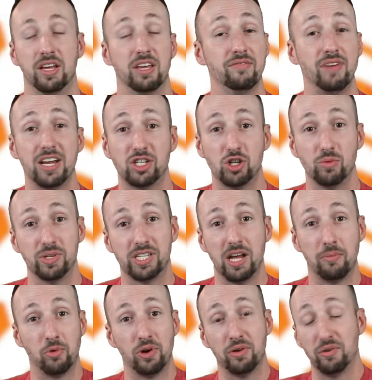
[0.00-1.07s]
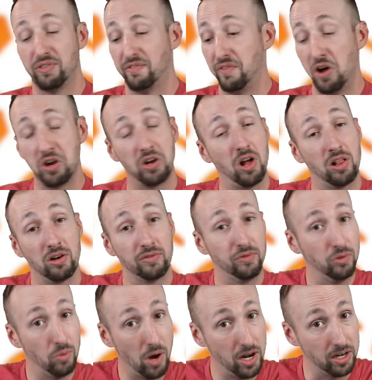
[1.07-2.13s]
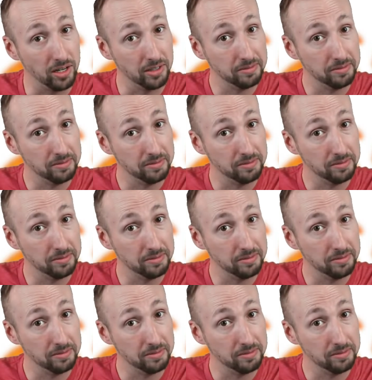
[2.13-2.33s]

convention was demoing with fun, colorful water.